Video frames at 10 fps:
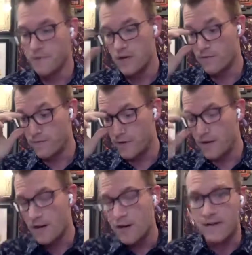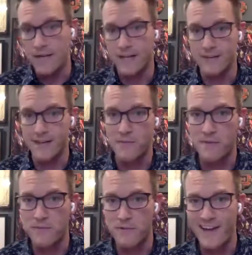you know, funny enough, I get a lot of
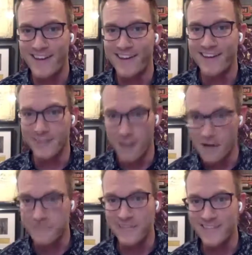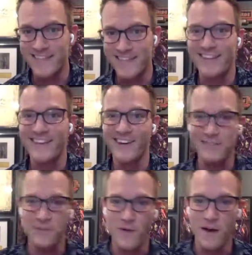people that love Disney that
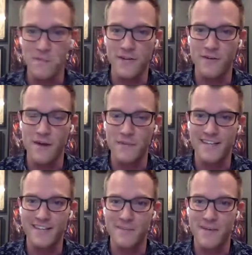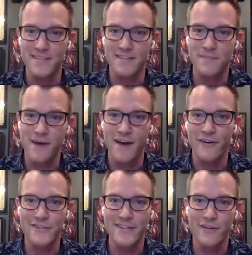also want me to represent them as a
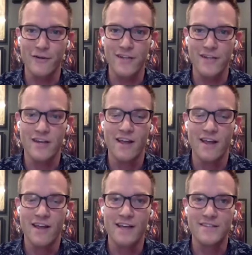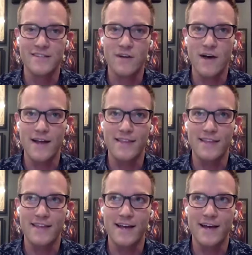buyer or seller agent. And so I
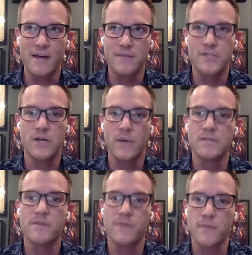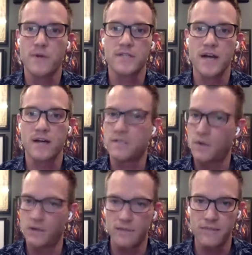think that um, showing some of your personality
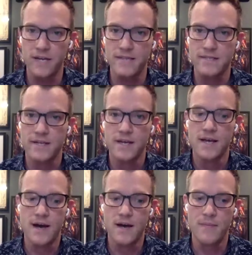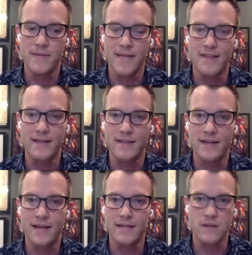totally plays. Uh, but yeah, I think
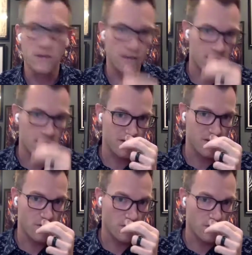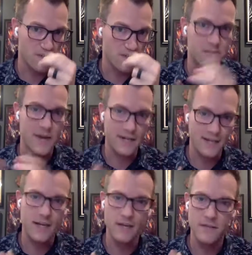that as long as you're
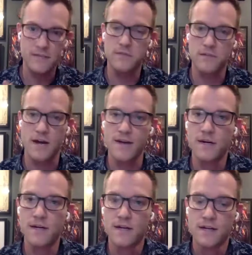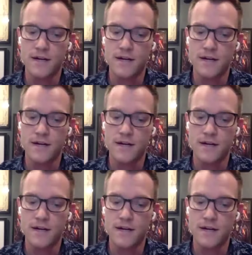respecting the subscriber,